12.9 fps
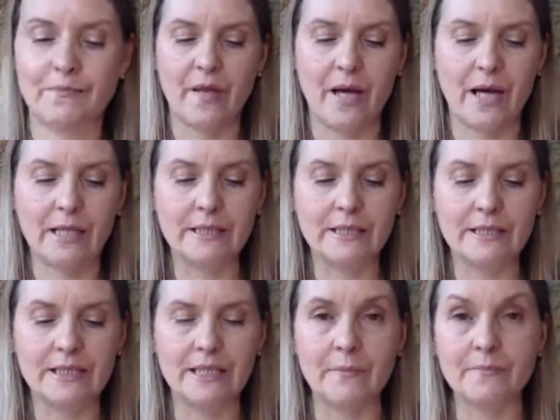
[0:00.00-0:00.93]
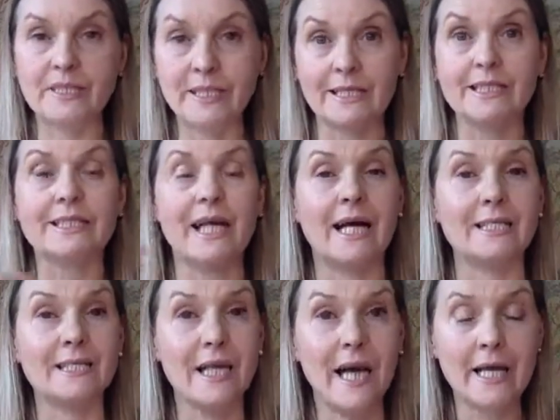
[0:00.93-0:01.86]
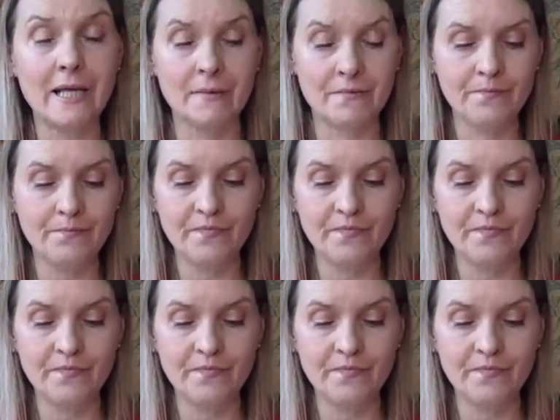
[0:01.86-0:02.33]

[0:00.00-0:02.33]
And since that time,